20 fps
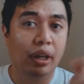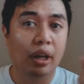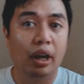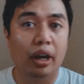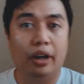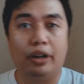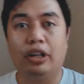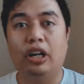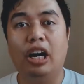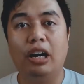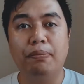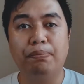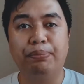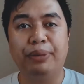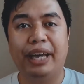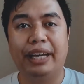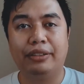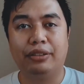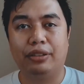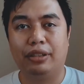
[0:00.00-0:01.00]
a
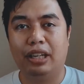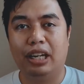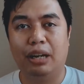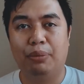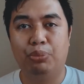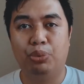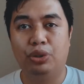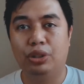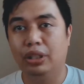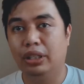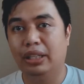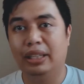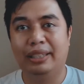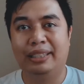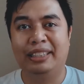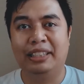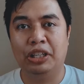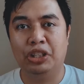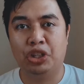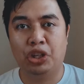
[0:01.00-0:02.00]
compact camera, a
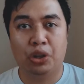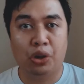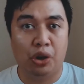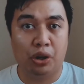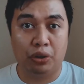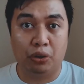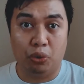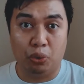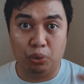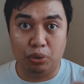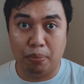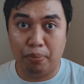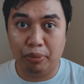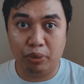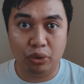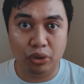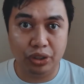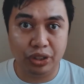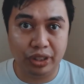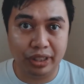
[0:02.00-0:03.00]
DSLR, or
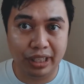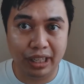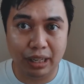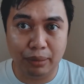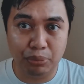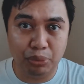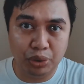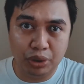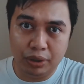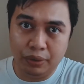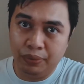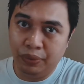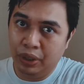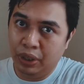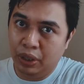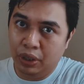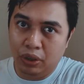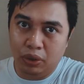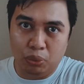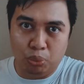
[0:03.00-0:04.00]
mirrorless camera.
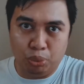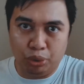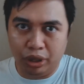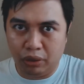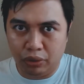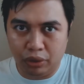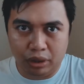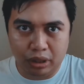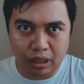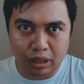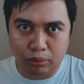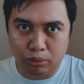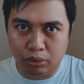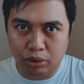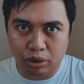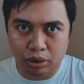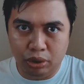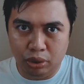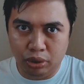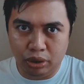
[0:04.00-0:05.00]
Whatever
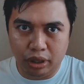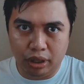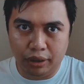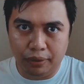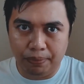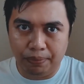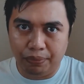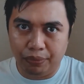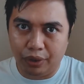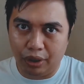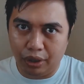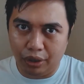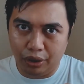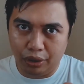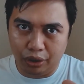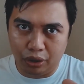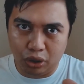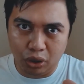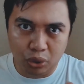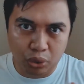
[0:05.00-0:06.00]
camera you're using,
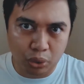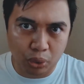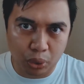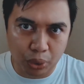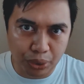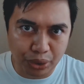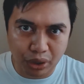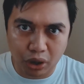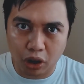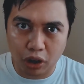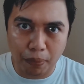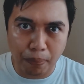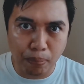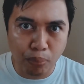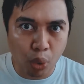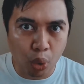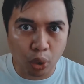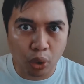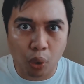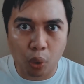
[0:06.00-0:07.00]
the controls are
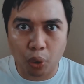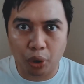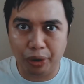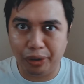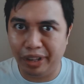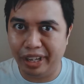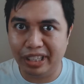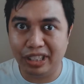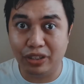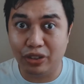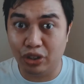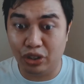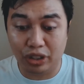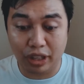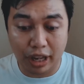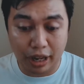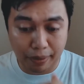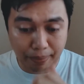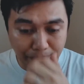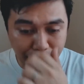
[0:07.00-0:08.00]
more or less the
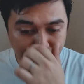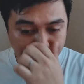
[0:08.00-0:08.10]
same.